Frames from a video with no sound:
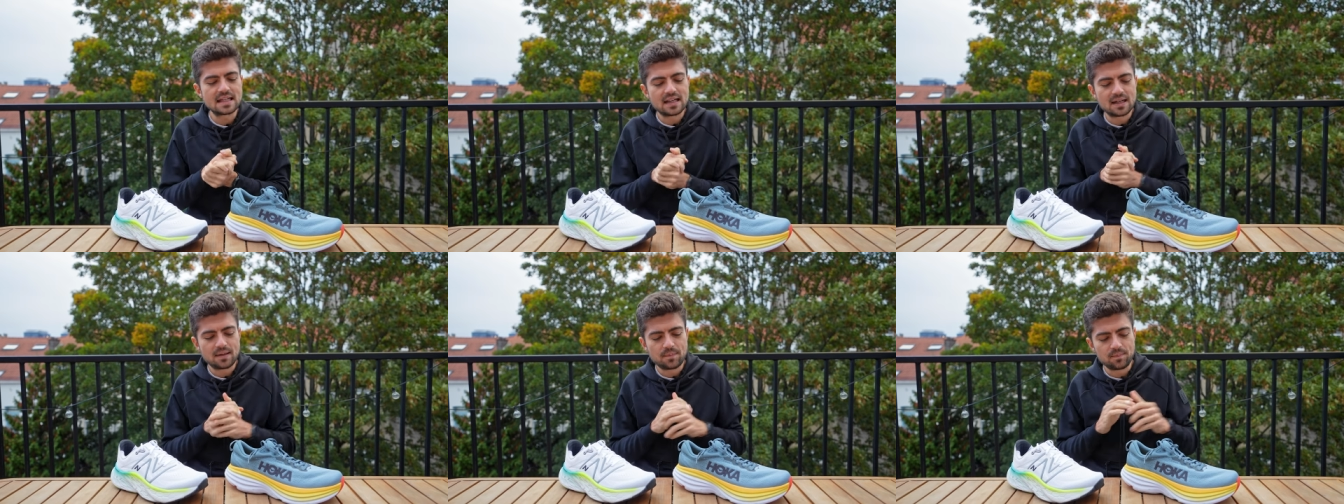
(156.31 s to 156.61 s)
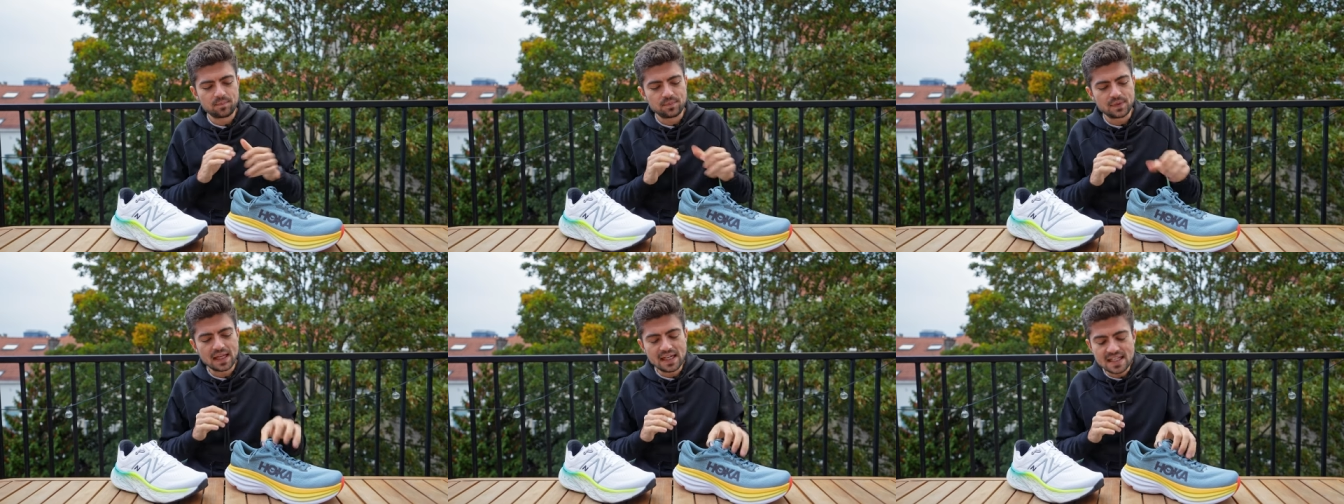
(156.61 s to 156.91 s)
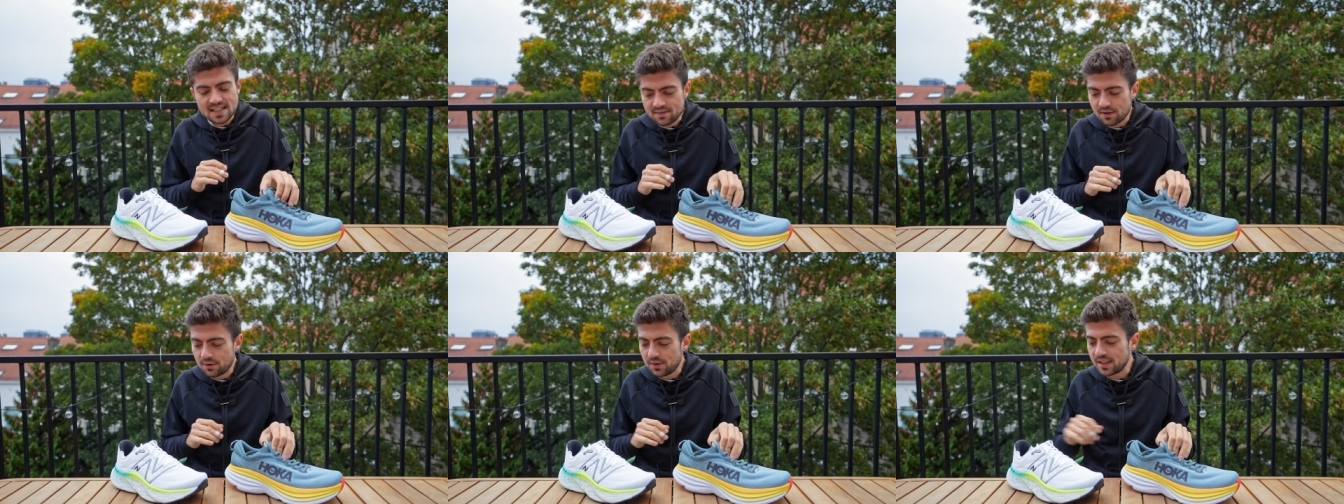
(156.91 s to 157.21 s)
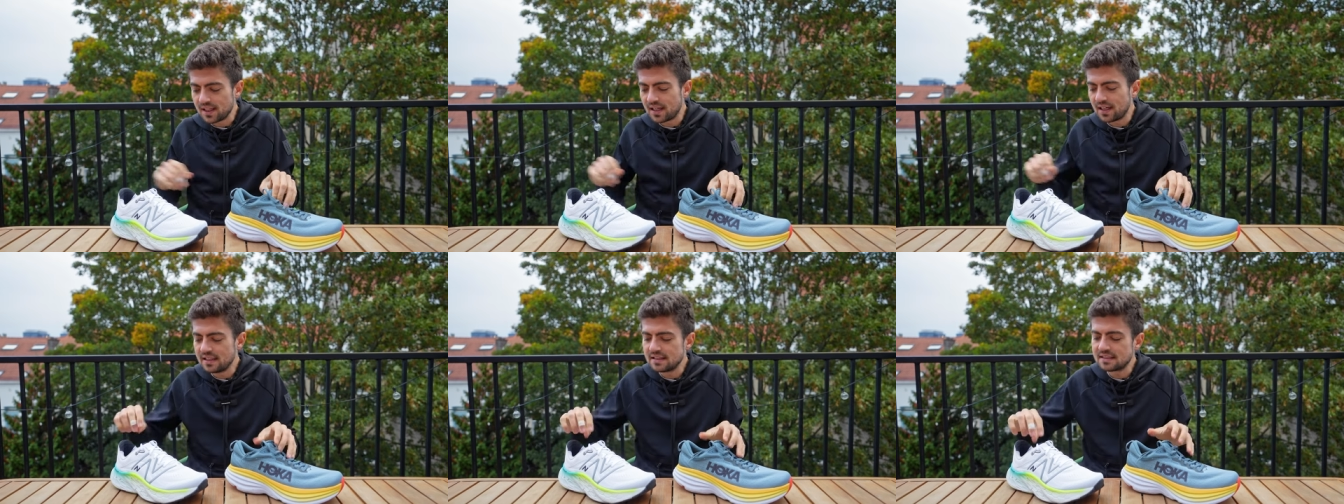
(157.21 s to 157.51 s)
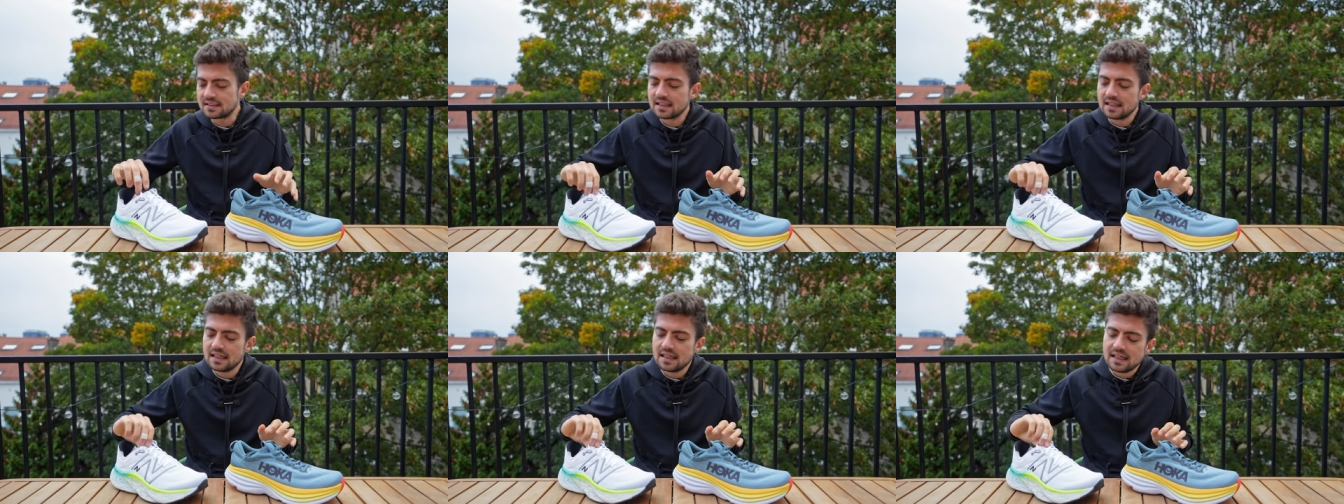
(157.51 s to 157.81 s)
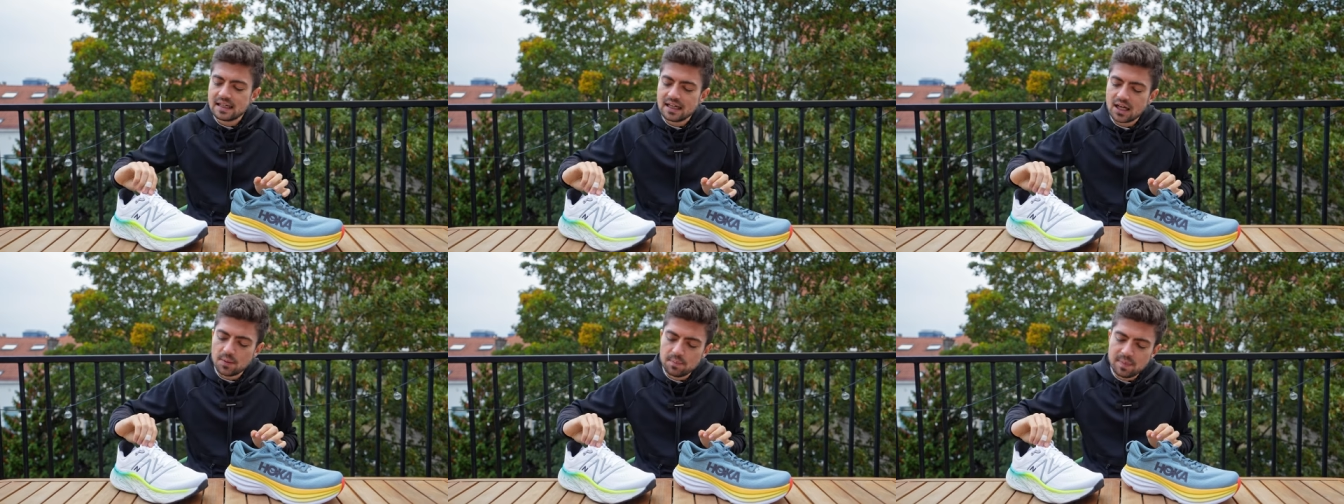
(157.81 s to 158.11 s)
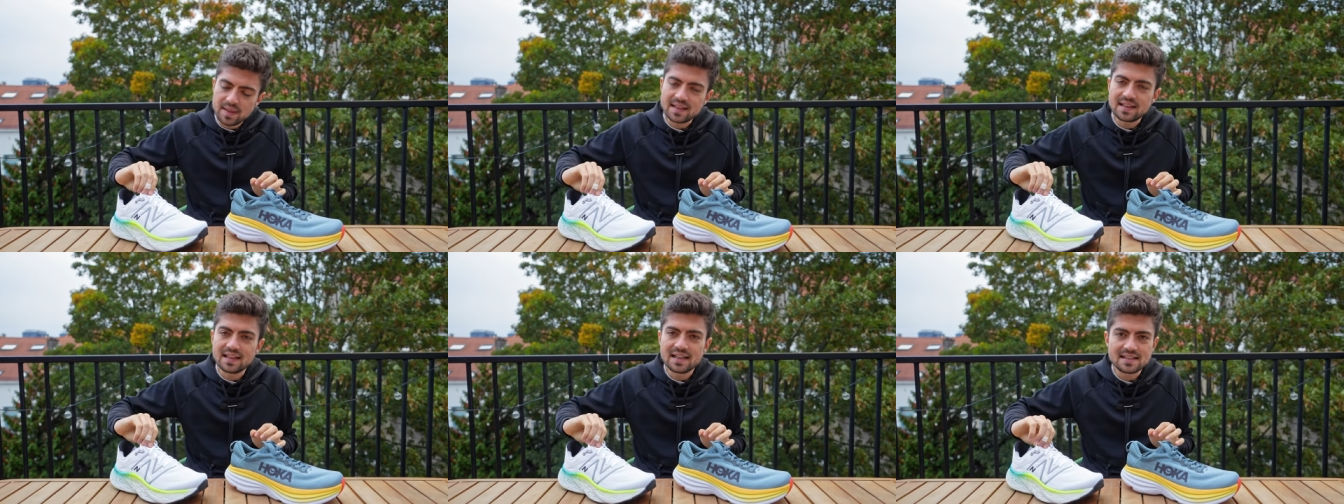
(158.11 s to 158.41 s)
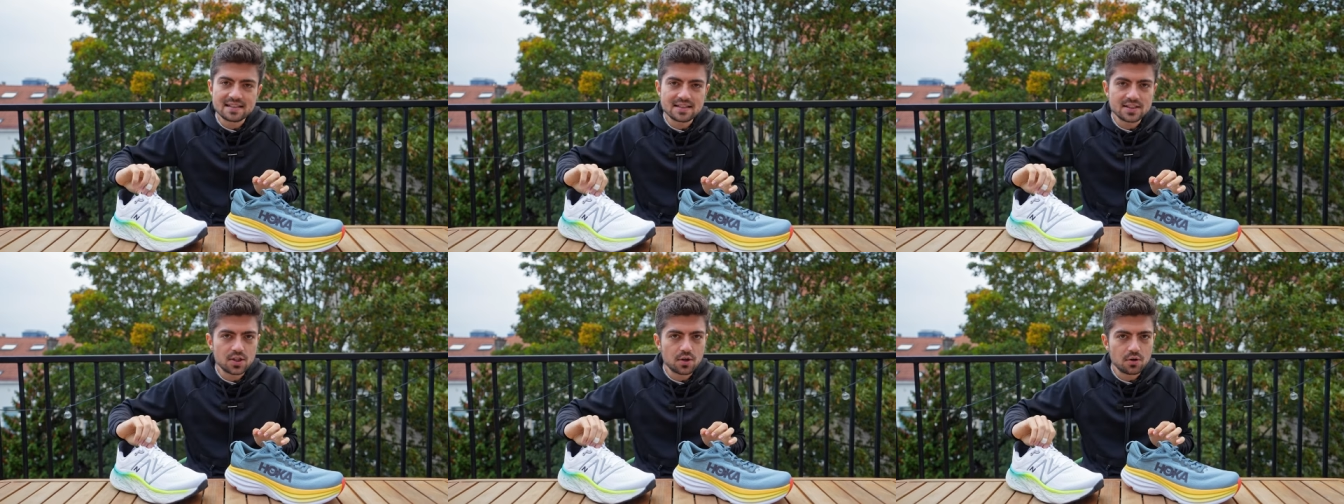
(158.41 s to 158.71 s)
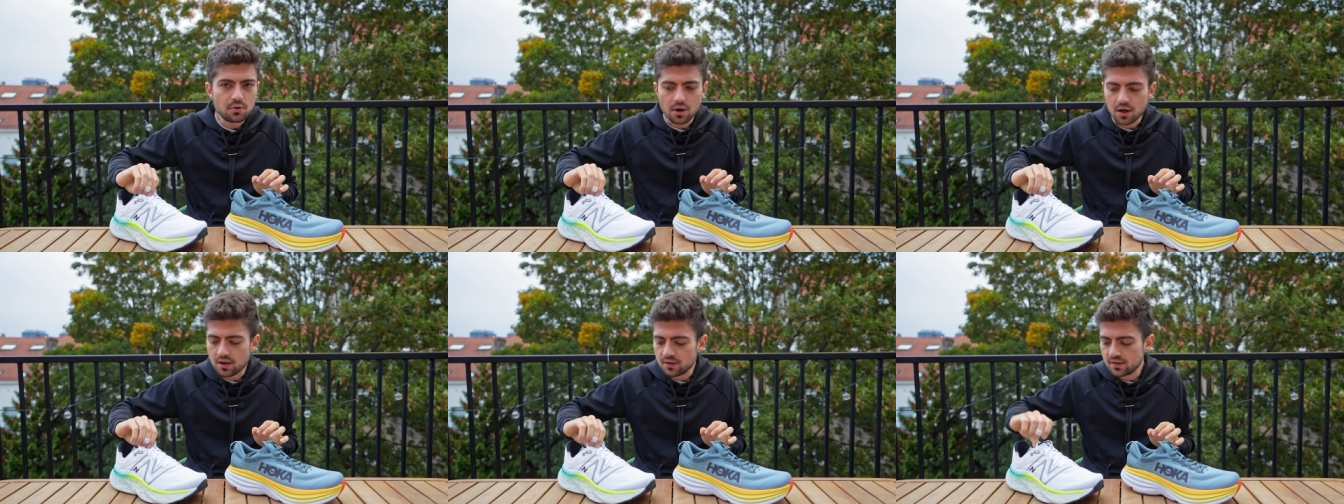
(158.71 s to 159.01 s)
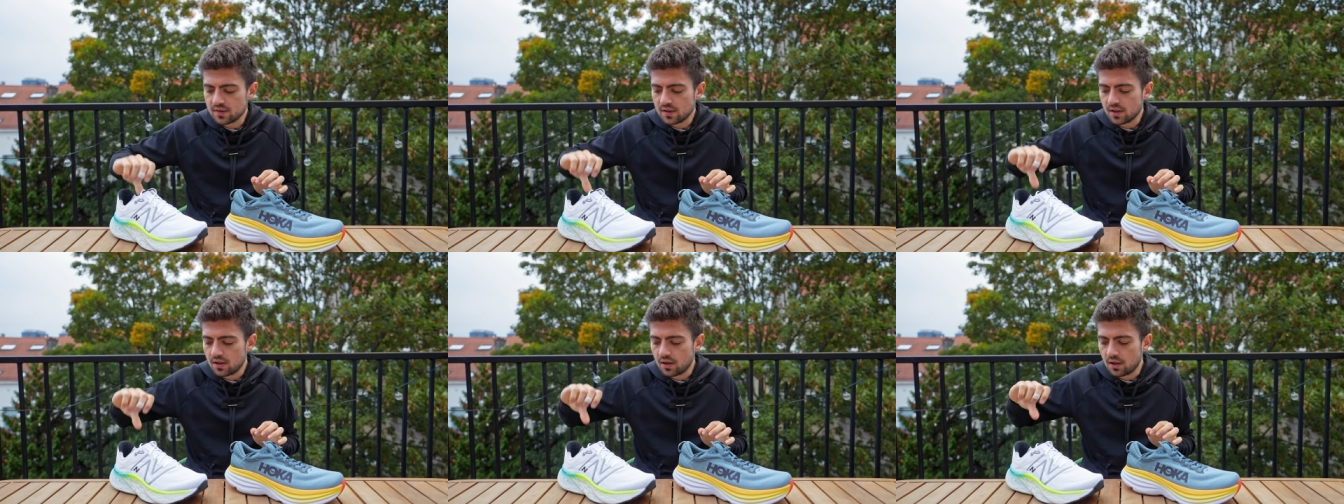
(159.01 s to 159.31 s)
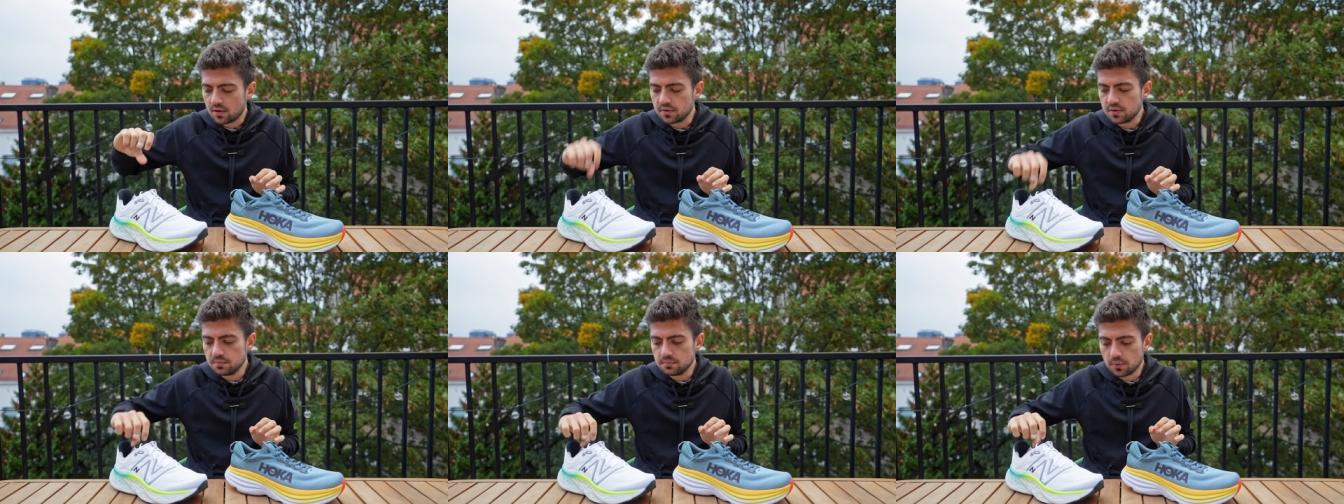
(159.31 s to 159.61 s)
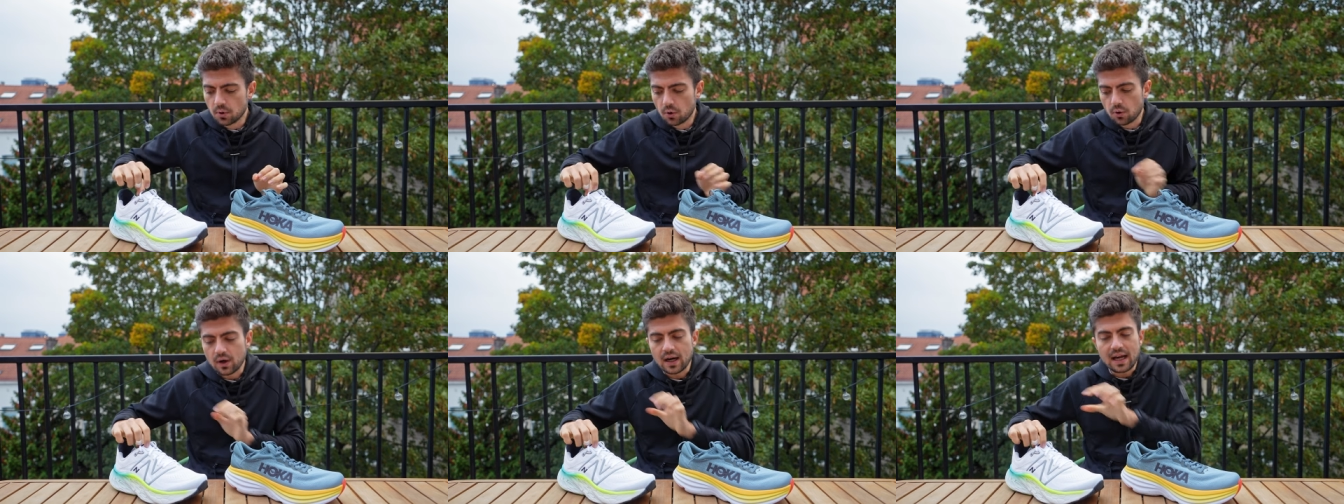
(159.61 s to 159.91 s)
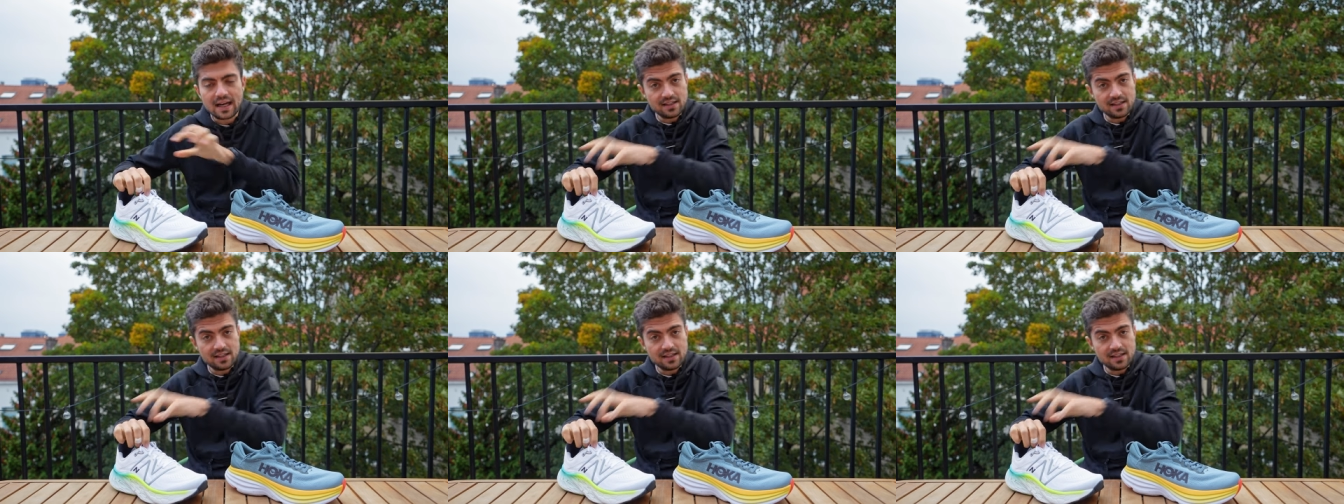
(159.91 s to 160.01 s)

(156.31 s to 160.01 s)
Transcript: And it's very nice, a bit less so on the More.